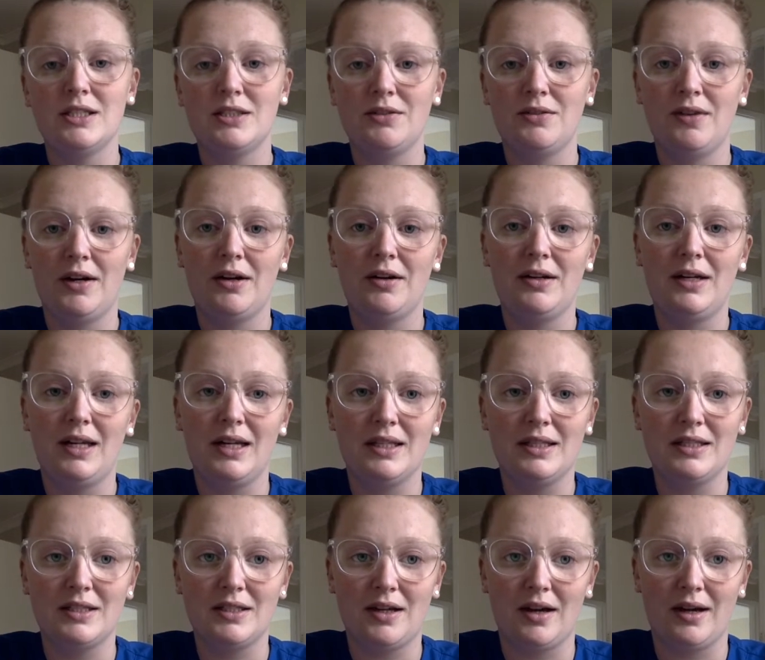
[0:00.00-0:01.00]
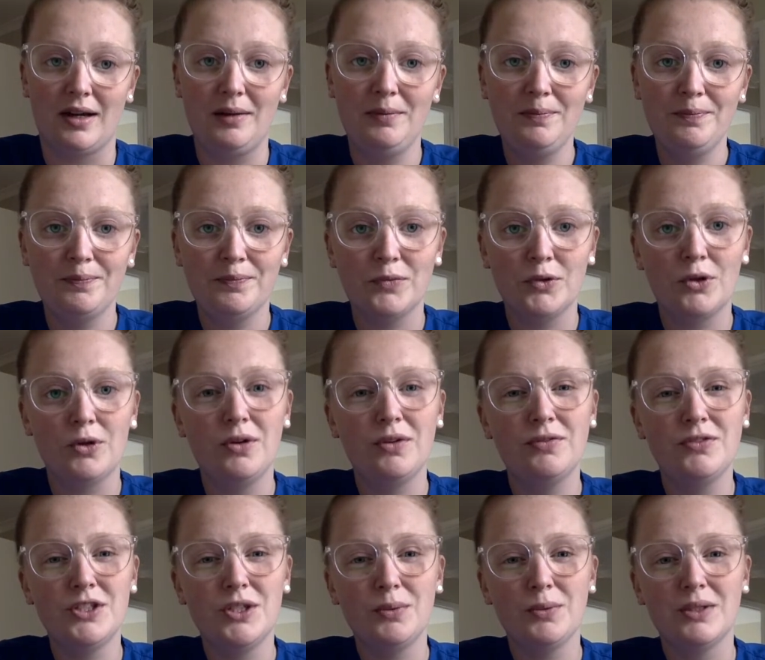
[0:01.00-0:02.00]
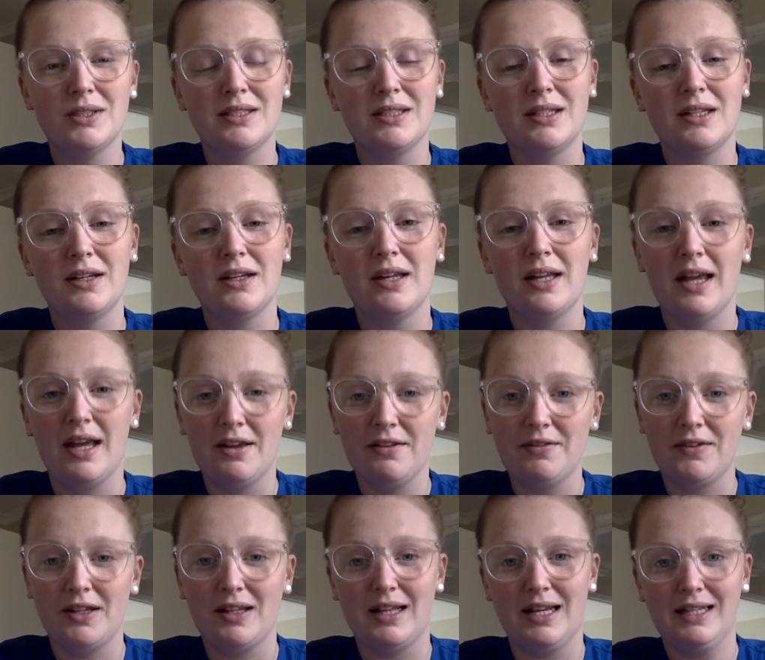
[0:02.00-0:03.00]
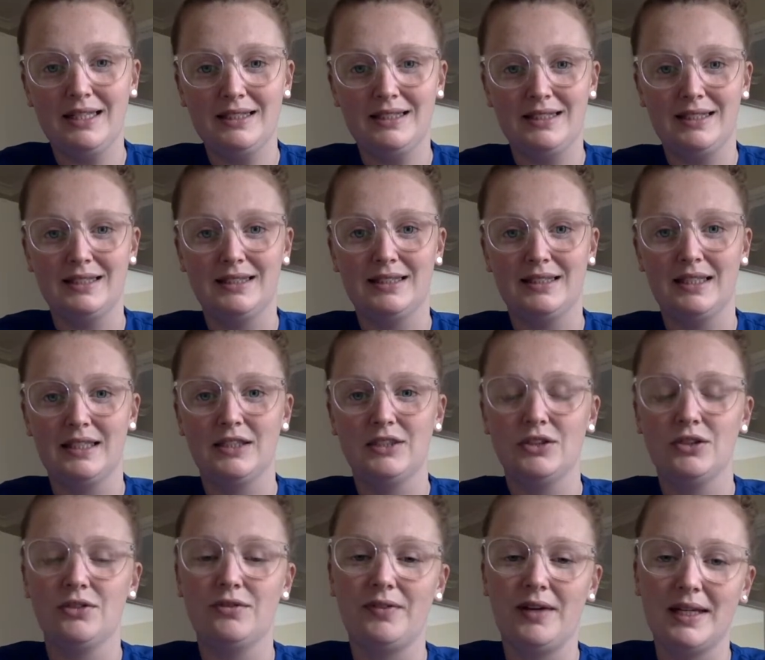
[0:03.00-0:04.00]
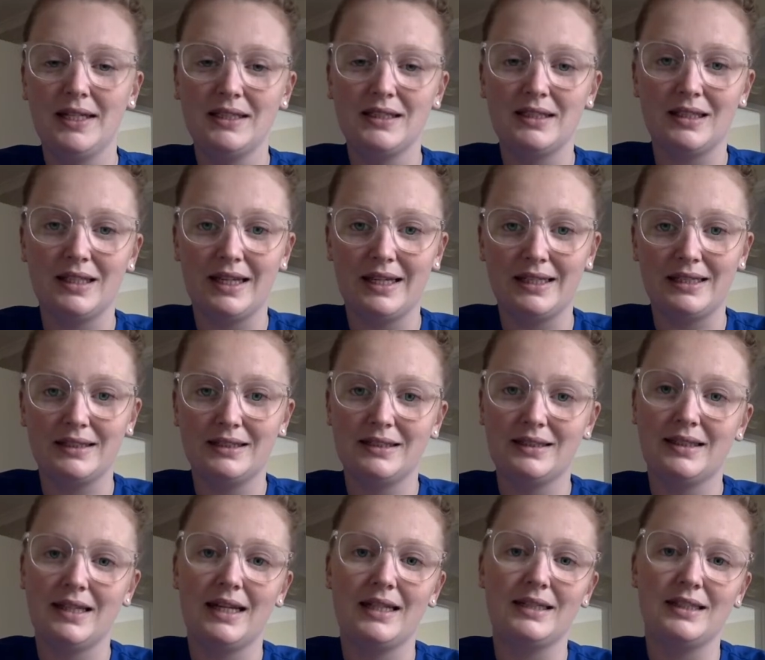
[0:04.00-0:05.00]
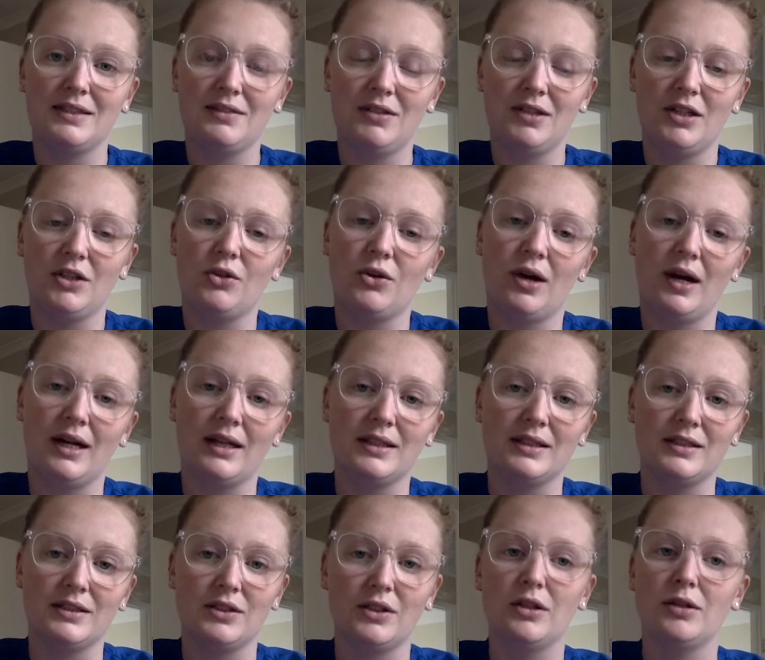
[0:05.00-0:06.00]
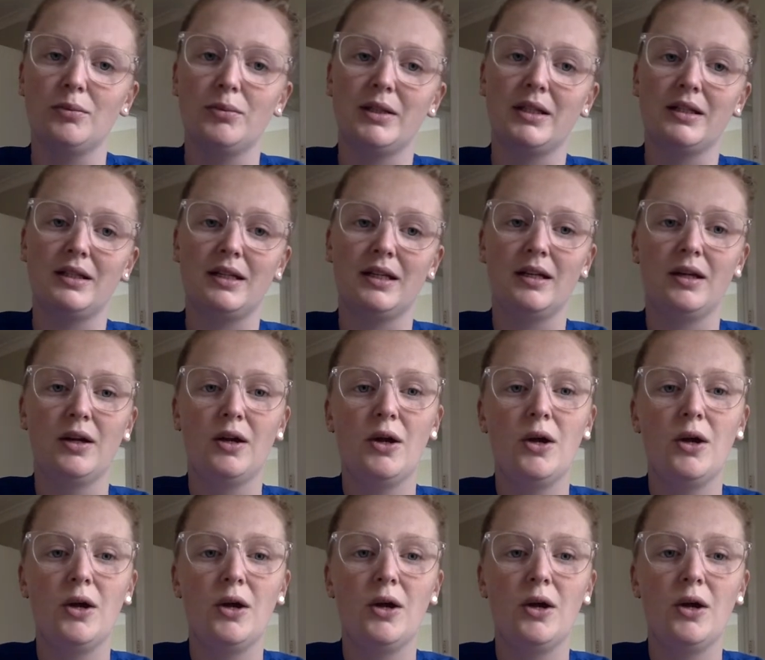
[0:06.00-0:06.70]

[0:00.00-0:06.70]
severity and time. Or if she wasn't, a FLACC, so face, legs, activity, cry, consolability.